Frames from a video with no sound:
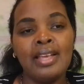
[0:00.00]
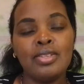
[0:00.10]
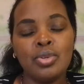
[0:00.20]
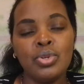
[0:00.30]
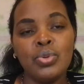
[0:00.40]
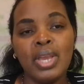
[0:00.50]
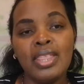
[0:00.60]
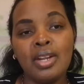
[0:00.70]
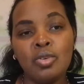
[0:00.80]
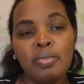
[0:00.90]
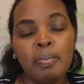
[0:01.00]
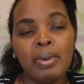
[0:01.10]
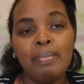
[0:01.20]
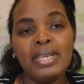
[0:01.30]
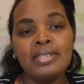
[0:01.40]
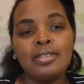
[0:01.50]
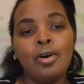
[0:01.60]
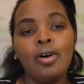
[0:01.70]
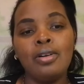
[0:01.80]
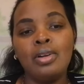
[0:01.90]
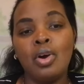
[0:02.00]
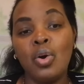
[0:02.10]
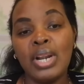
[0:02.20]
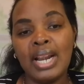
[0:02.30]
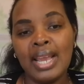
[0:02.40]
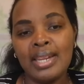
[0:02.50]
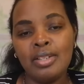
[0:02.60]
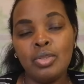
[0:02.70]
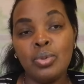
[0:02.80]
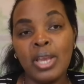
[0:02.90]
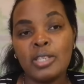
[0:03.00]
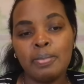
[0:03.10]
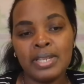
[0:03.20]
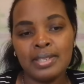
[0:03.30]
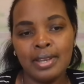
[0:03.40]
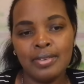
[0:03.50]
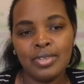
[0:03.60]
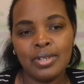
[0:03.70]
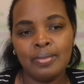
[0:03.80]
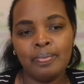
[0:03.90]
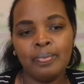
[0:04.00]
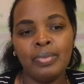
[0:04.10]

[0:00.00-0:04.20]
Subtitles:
So you either do paper-based or online through express entry.